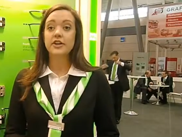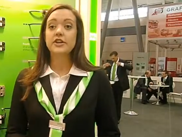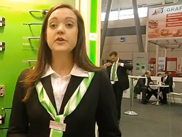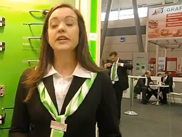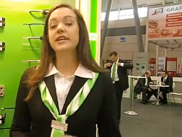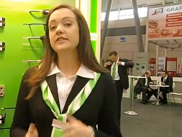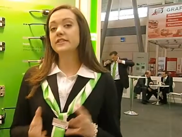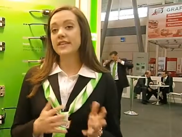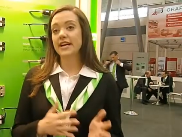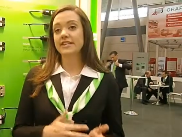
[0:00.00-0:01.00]
You can either
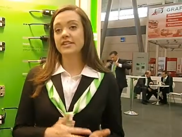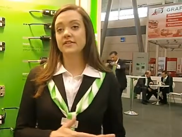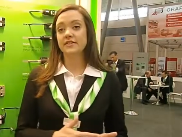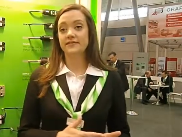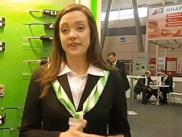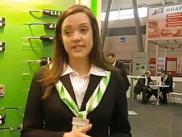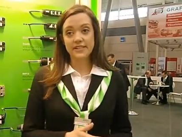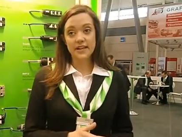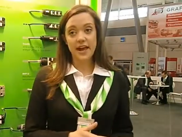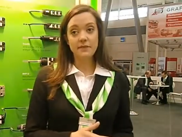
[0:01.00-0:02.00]
decide to use a
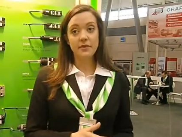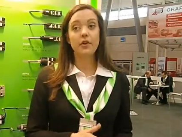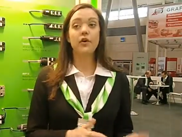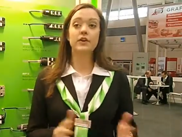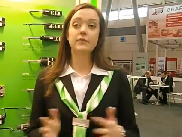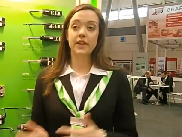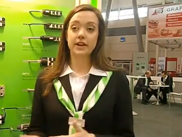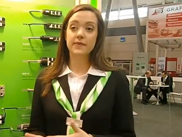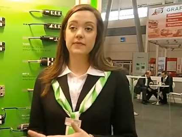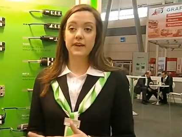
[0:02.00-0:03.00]
fixed cable or a
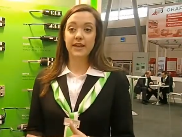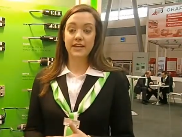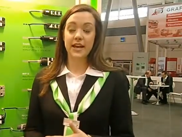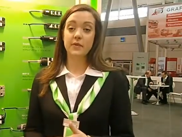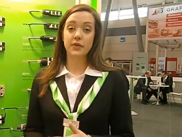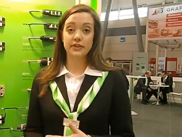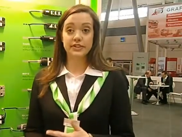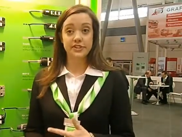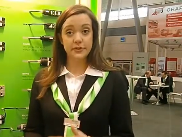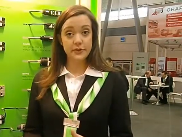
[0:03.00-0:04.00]
pluggable main cable with your
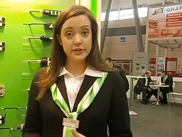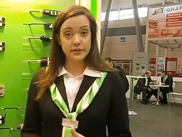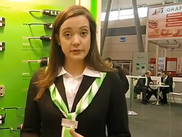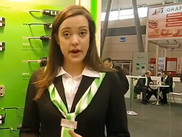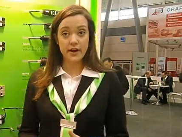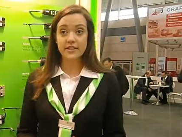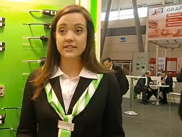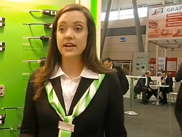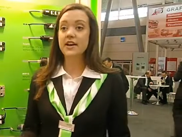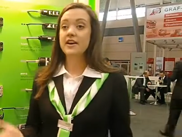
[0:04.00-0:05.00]
distribution
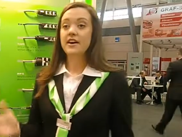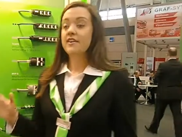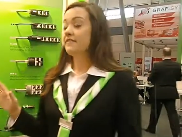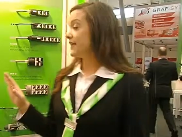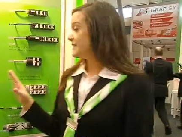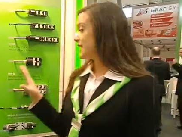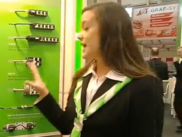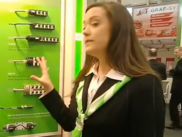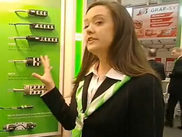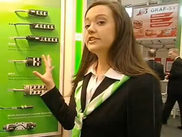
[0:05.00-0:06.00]
box. Fixed
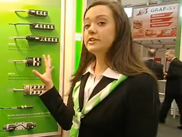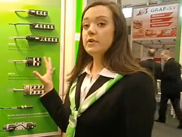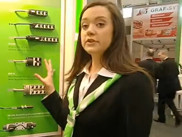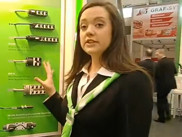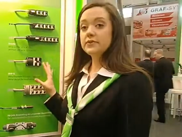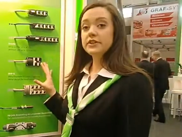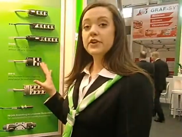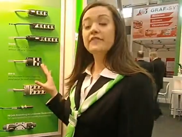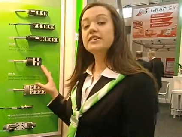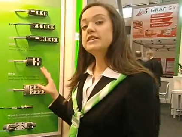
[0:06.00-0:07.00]
cables are mostly when you
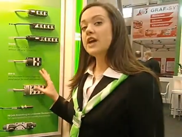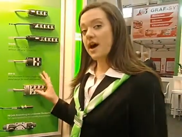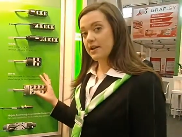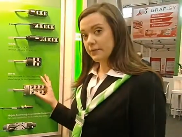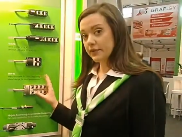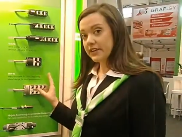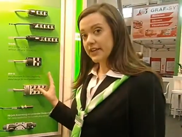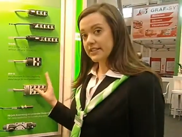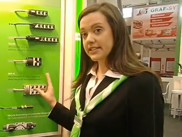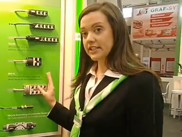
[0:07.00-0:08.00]
have a non-moving
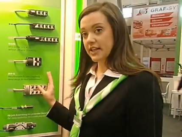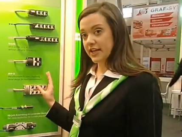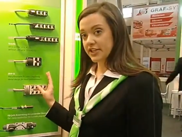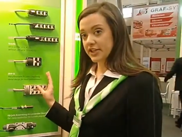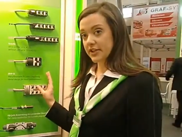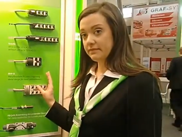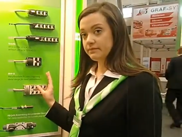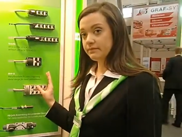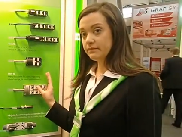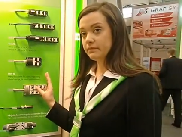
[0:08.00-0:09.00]
installation.
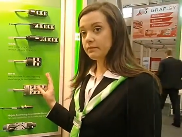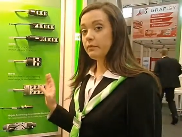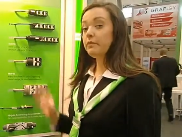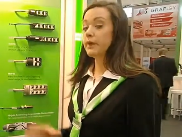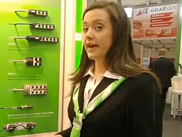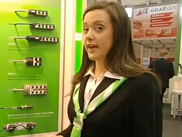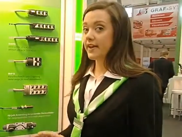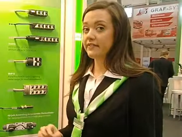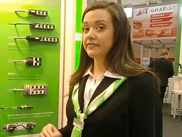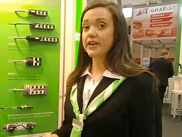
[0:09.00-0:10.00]
But
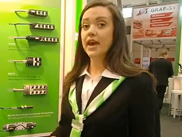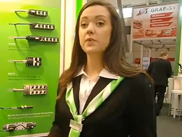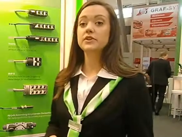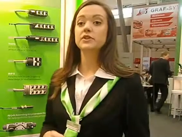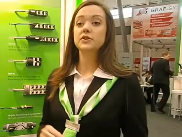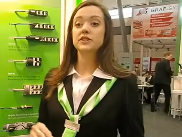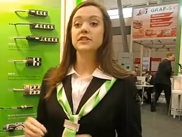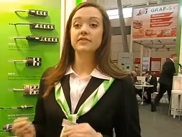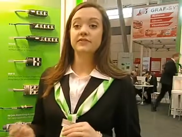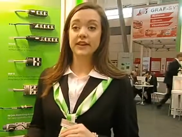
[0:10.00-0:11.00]
if the cable is used
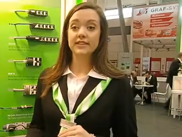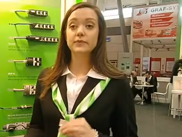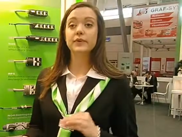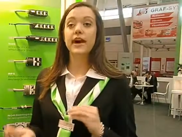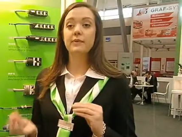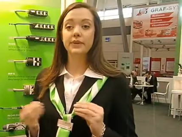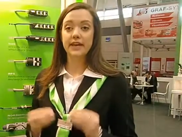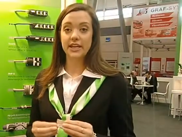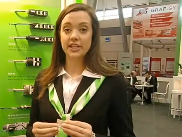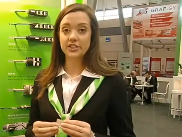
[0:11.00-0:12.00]
in a flexible
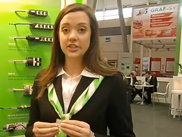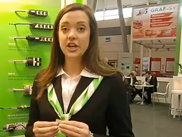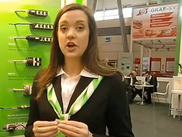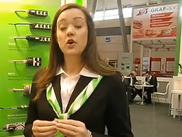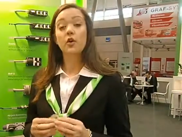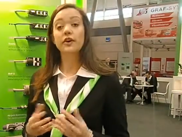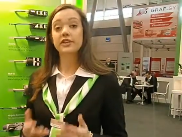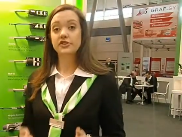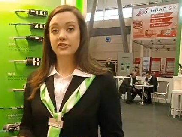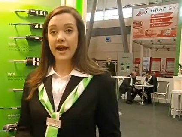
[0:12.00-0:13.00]
application or
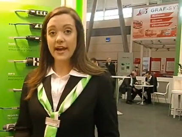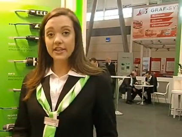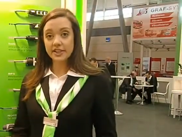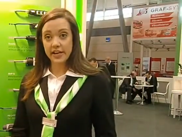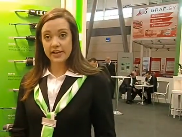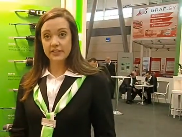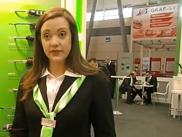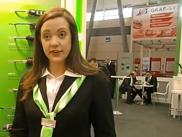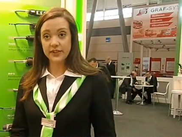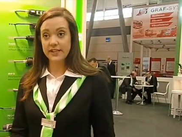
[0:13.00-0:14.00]
in drag chains,
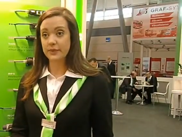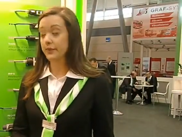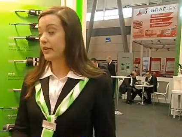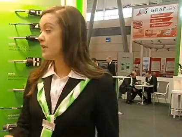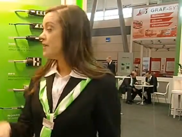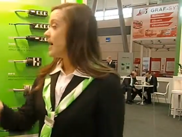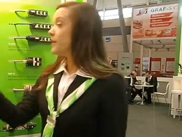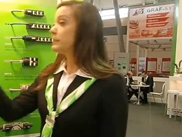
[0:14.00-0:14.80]
for example, a